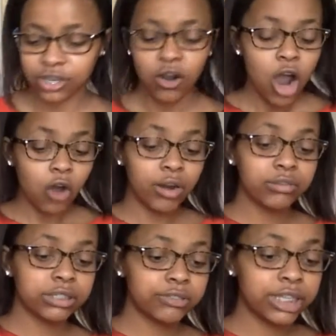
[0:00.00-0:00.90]
So oh, I
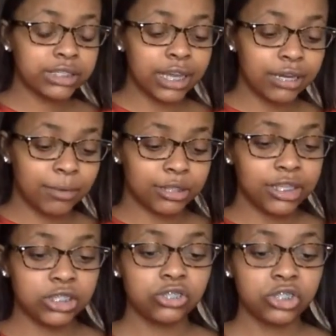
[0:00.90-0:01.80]
was really excited about
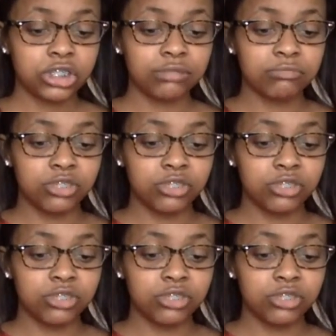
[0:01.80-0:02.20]
these. These are just some